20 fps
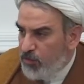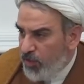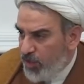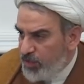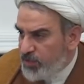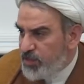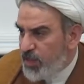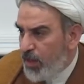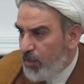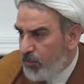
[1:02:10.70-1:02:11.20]

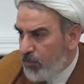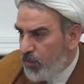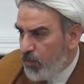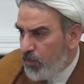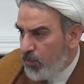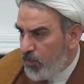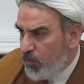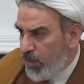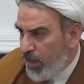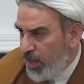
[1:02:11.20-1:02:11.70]
For
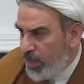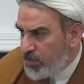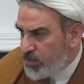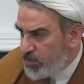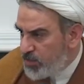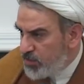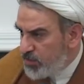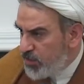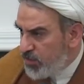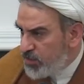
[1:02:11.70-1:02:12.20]
example,
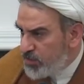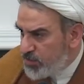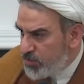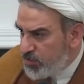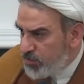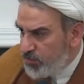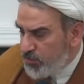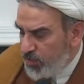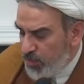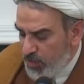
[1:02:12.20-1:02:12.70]
as it's
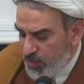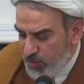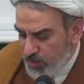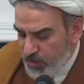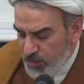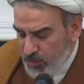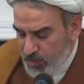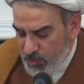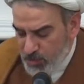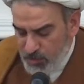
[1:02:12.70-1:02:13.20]

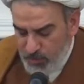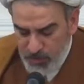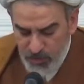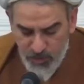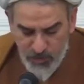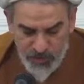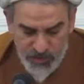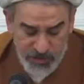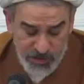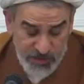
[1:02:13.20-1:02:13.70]

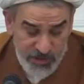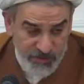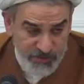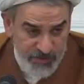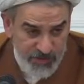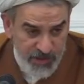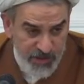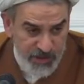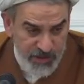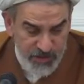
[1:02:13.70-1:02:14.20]
a
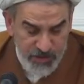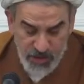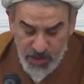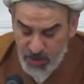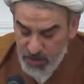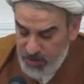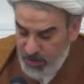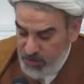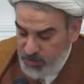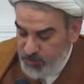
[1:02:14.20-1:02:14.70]
Safina
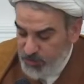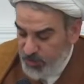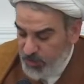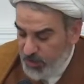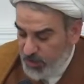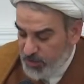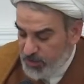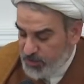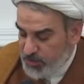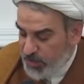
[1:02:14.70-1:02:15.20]
Nijat, as we
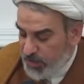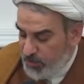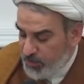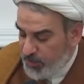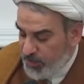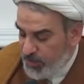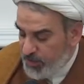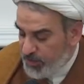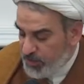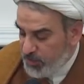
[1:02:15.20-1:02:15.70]
are
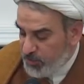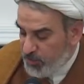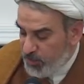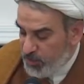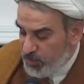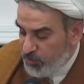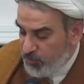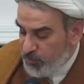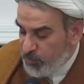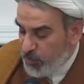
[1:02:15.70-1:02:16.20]
celebrating the
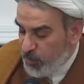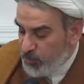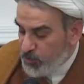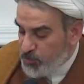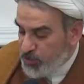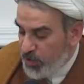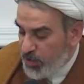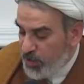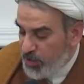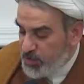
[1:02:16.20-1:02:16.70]
birth of Imam
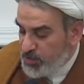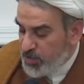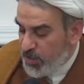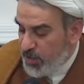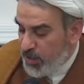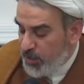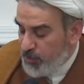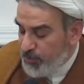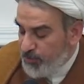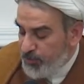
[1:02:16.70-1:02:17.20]
Hussain alayhi
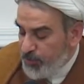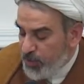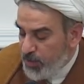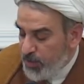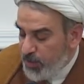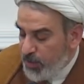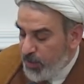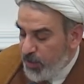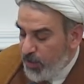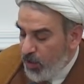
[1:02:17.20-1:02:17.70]
salam,
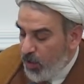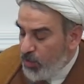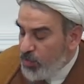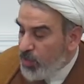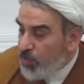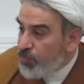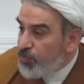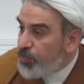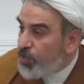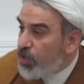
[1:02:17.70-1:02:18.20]

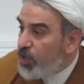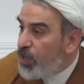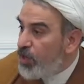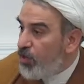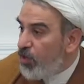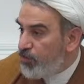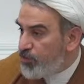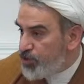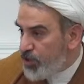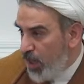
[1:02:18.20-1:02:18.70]
on the
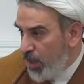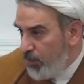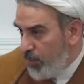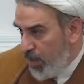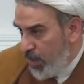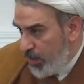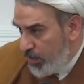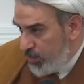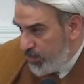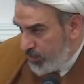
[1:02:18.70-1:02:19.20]
3rd of
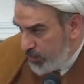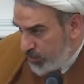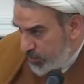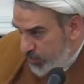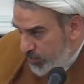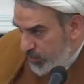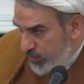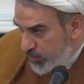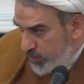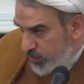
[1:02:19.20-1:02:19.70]
Shaban,
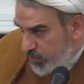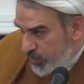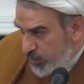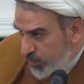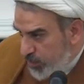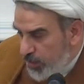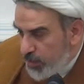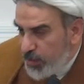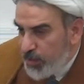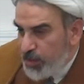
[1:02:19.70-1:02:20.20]

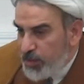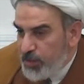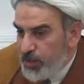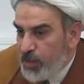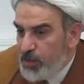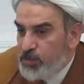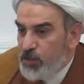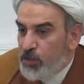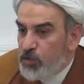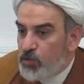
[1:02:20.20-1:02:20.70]

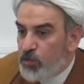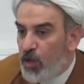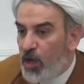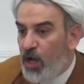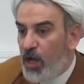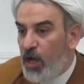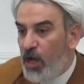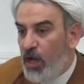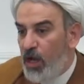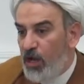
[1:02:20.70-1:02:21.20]
there is a
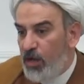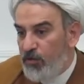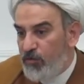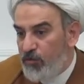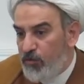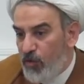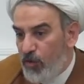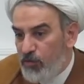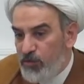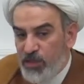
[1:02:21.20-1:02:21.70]
dua
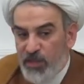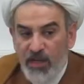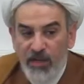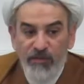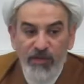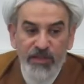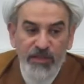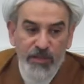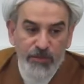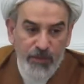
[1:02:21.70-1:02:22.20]
from the
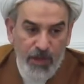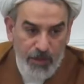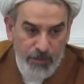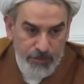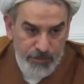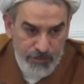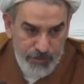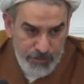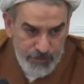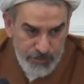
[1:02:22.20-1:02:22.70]
11th Imam.